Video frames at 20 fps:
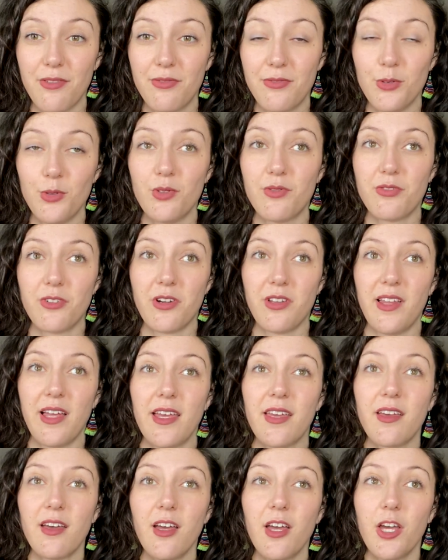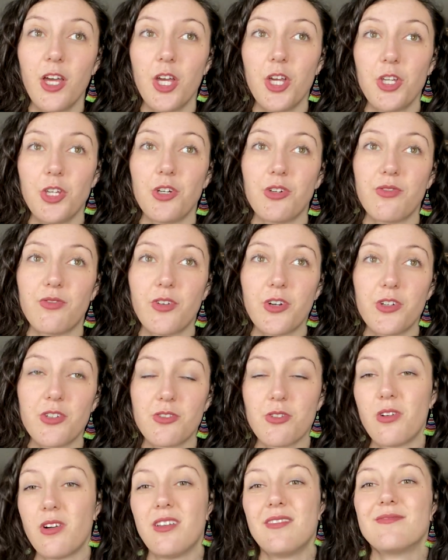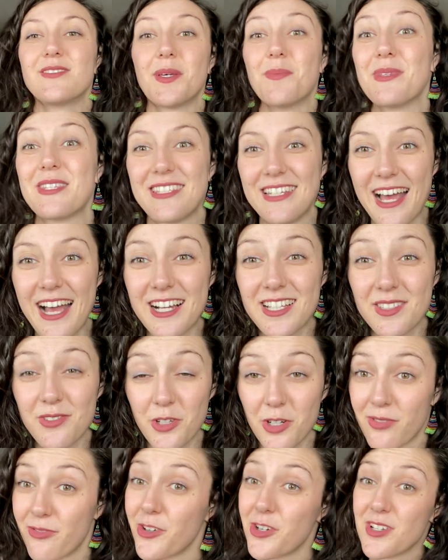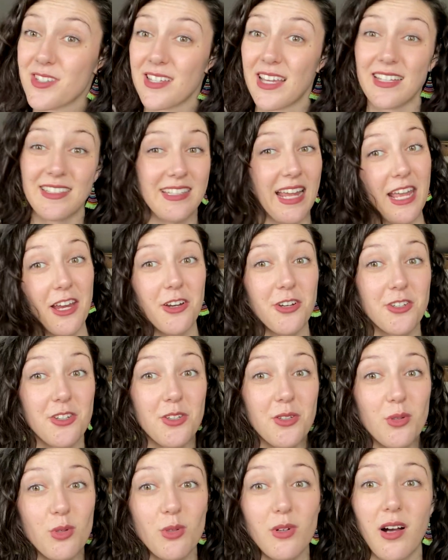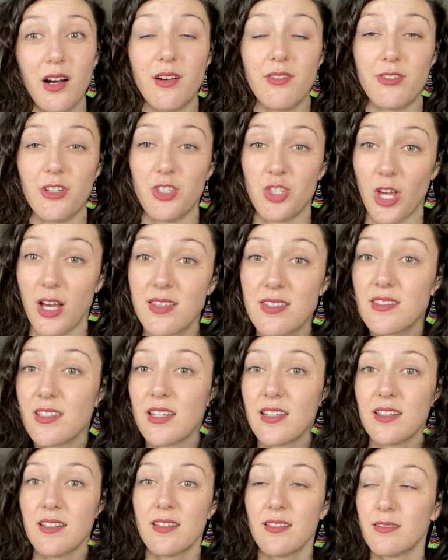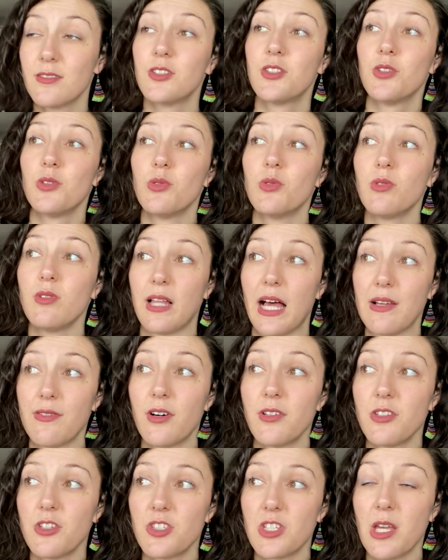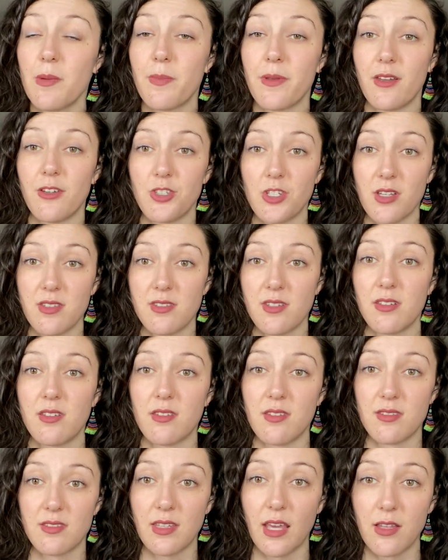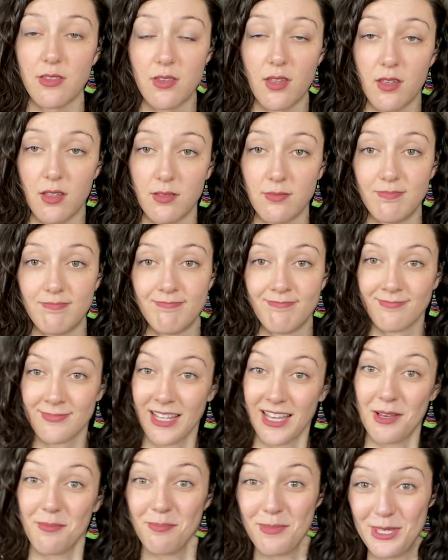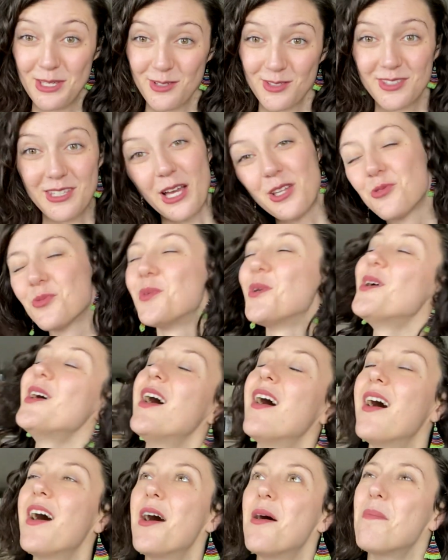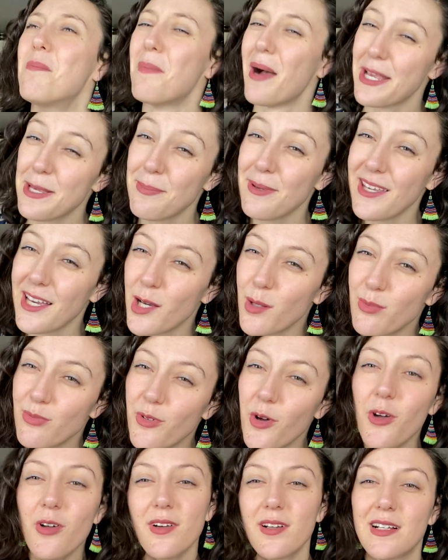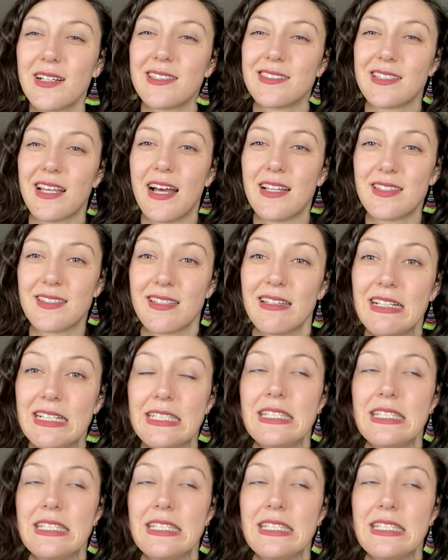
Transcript: food for like your first, or some snacks for your first like day or two of adjusting to life on the ship and adjusting to the meal schedule might be helpful, because that's